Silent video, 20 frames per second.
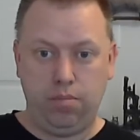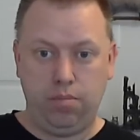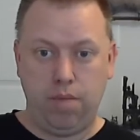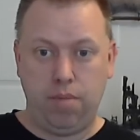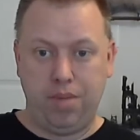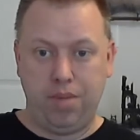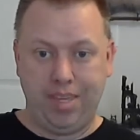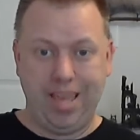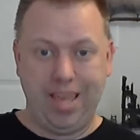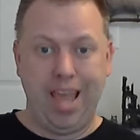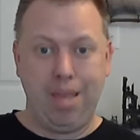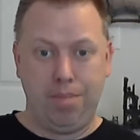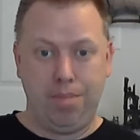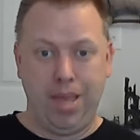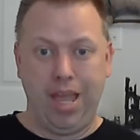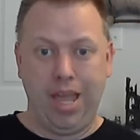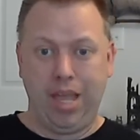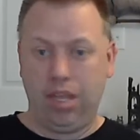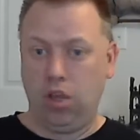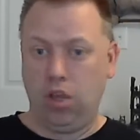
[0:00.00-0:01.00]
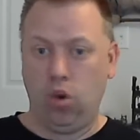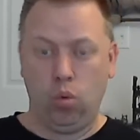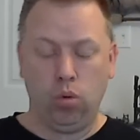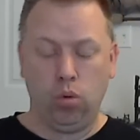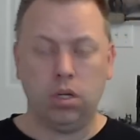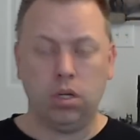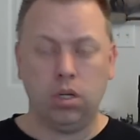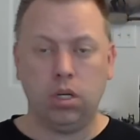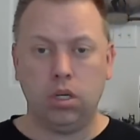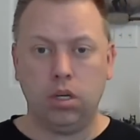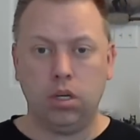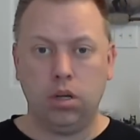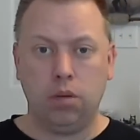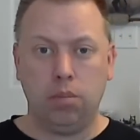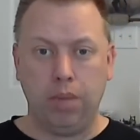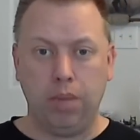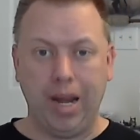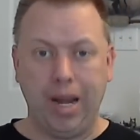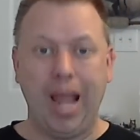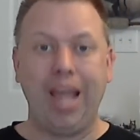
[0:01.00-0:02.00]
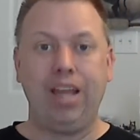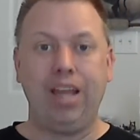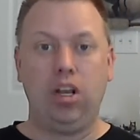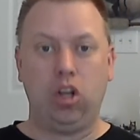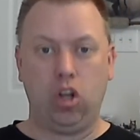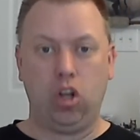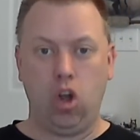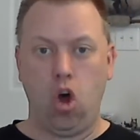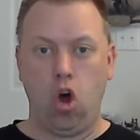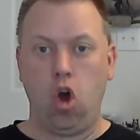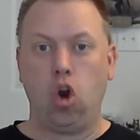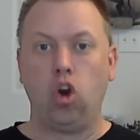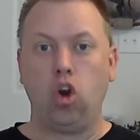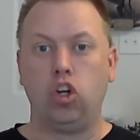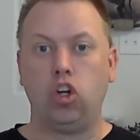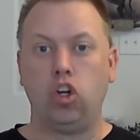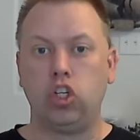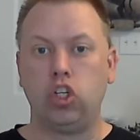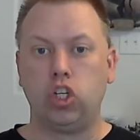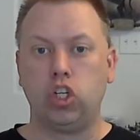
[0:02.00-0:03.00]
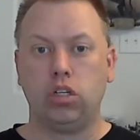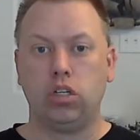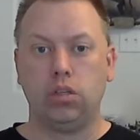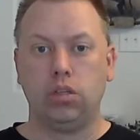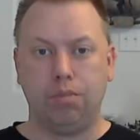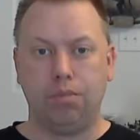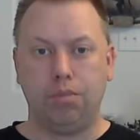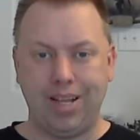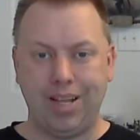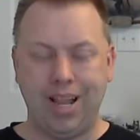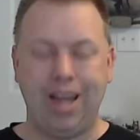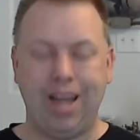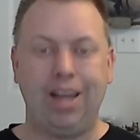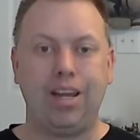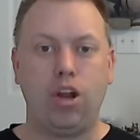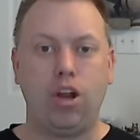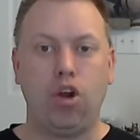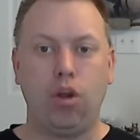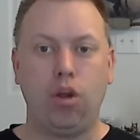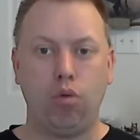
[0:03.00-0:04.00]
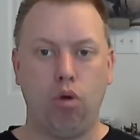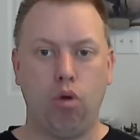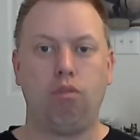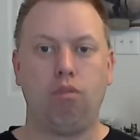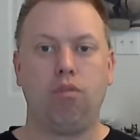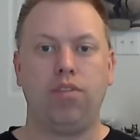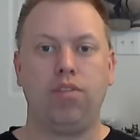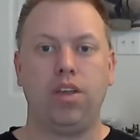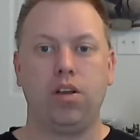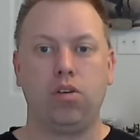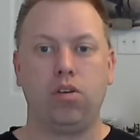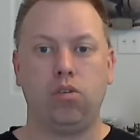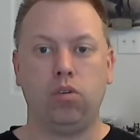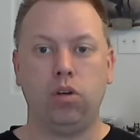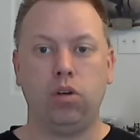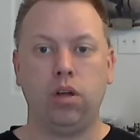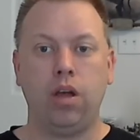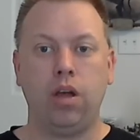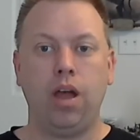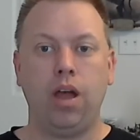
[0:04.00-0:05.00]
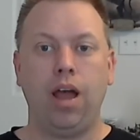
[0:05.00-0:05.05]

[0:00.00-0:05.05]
maybe yay big, but a large planetary rover vehicle